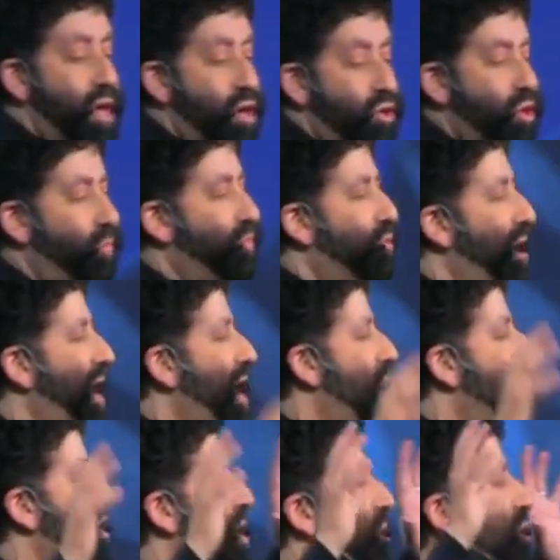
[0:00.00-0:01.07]
the
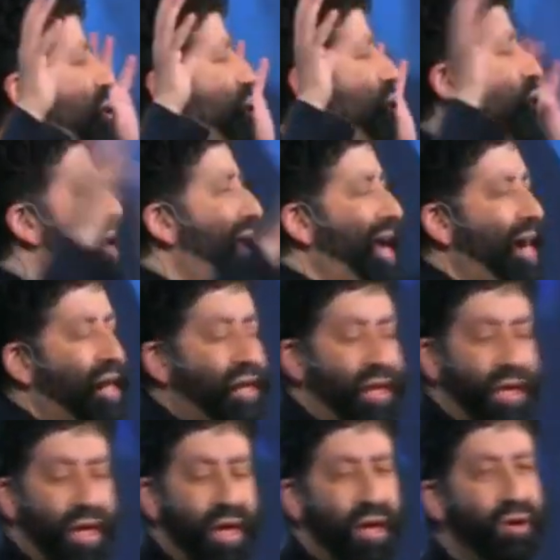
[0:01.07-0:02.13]
prayer that was prayed,
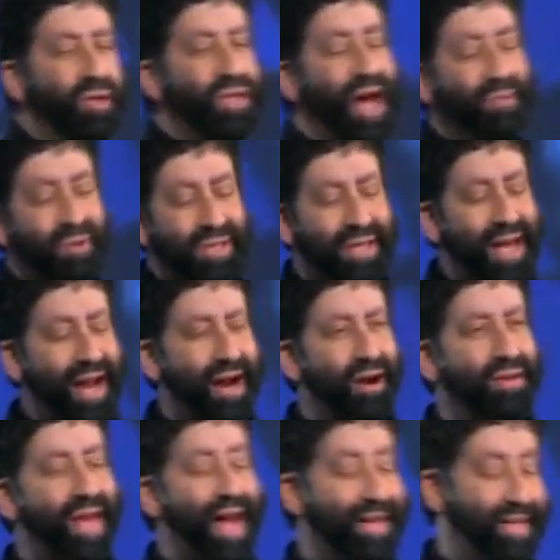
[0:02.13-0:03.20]
because I was there
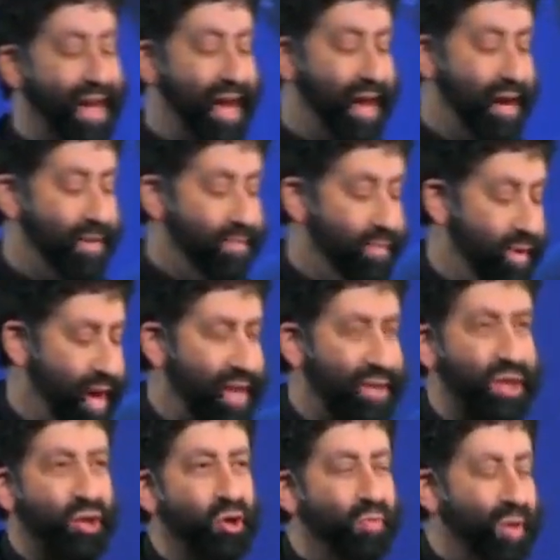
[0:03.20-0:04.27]
that day as a
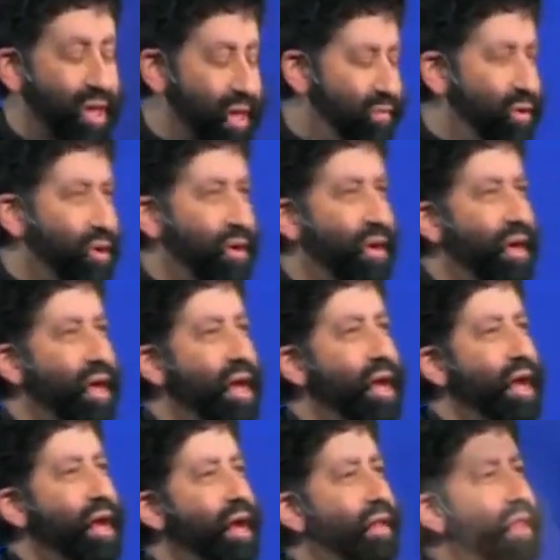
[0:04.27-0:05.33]
new believer,
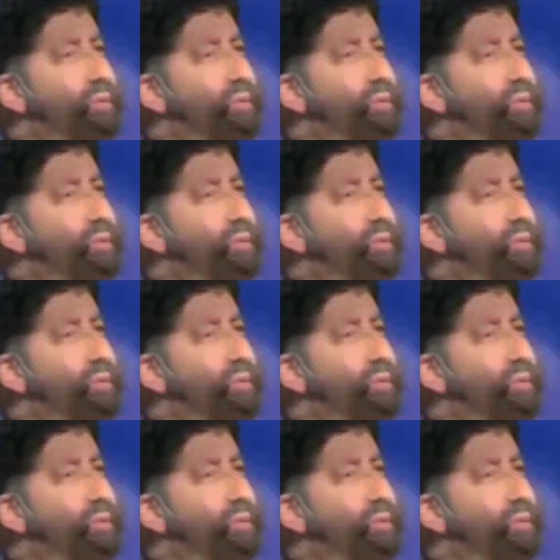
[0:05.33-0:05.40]
that